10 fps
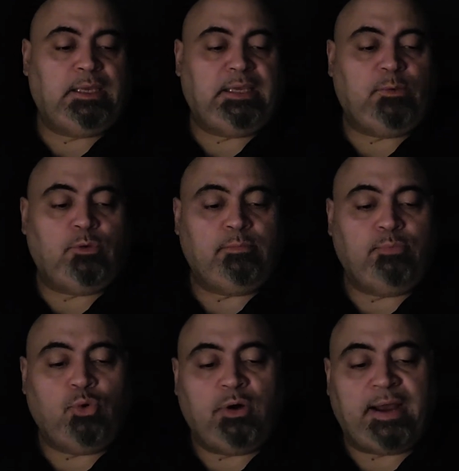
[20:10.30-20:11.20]
He will
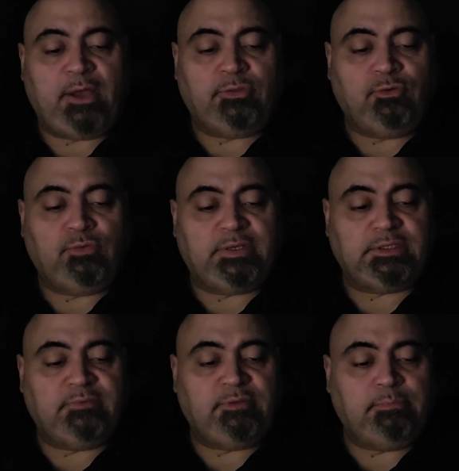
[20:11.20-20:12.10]
pour out the
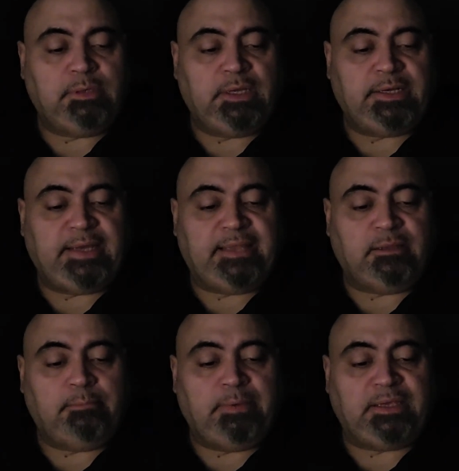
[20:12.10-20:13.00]
rest of the blood at
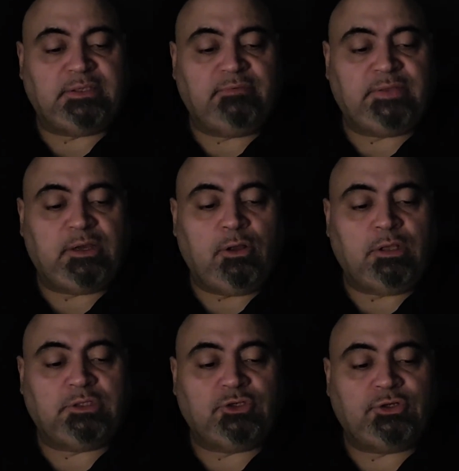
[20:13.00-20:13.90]
the base of the
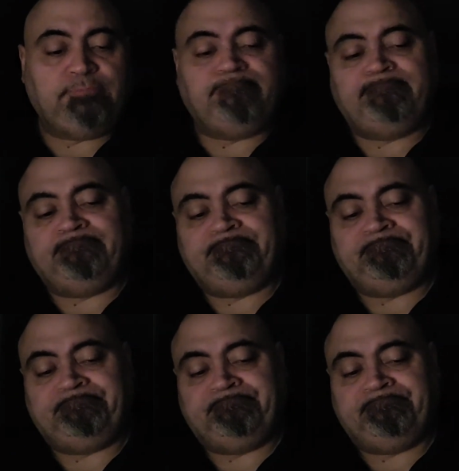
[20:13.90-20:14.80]
altar.
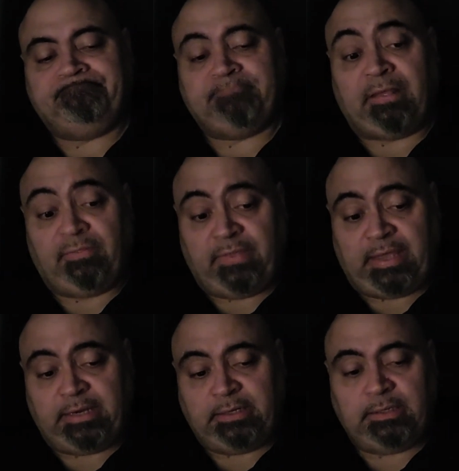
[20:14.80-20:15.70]

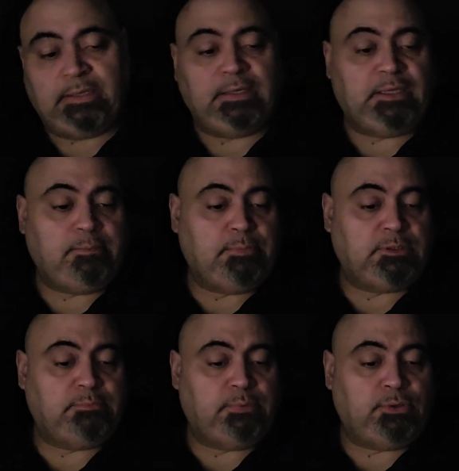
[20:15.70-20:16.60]
Then he
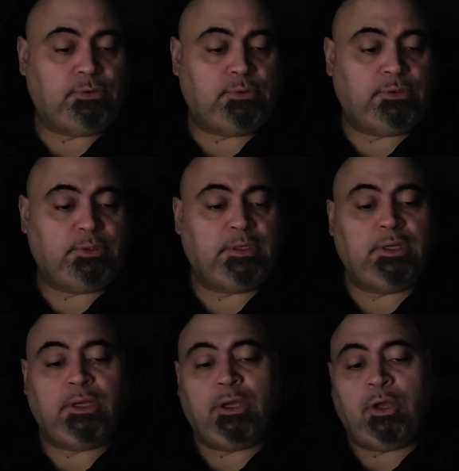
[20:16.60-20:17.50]
must burn
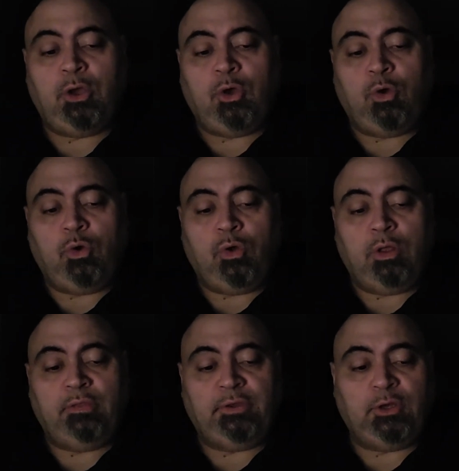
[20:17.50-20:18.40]

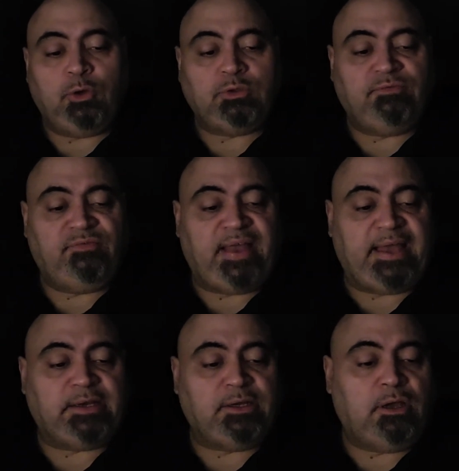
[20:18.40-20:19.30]
all the goat's
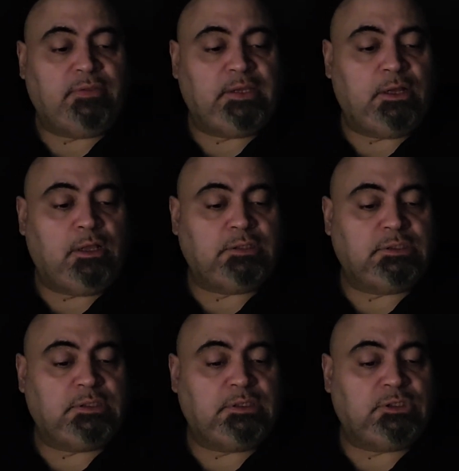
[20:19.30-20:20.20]
fat on the
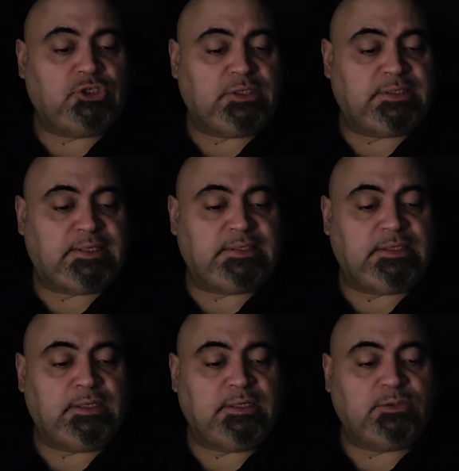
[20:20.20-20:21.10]
altar, just as he
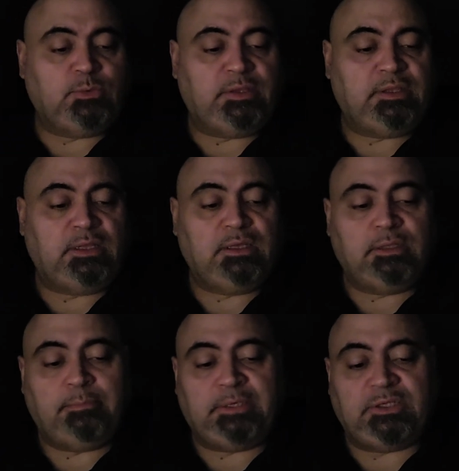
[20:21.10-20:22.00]
does with
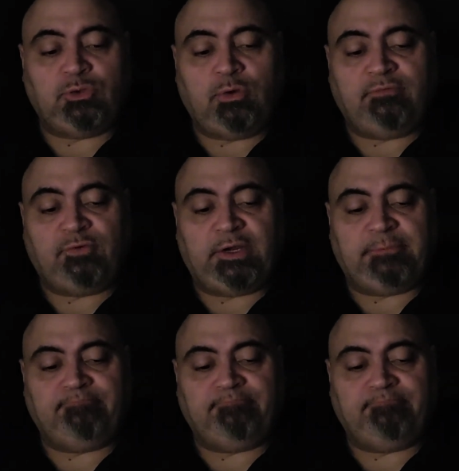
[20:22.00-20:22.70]
the peace offering.